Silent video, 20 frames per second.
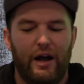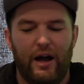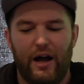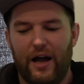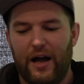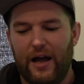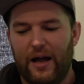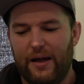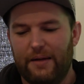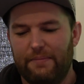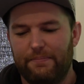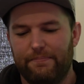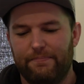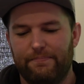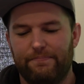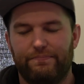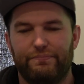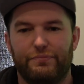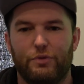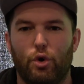
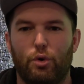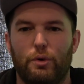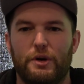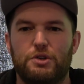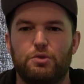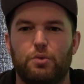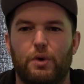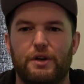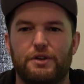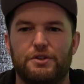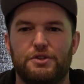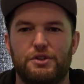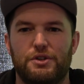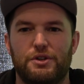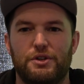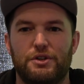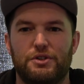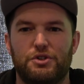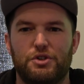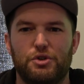I'm always one
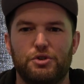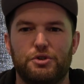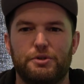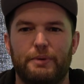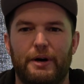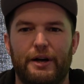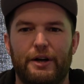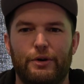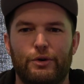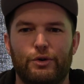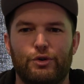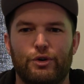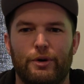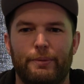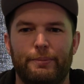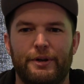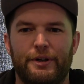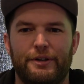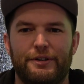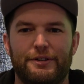to toot my own
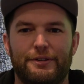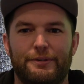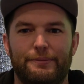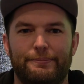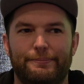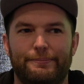trumpet.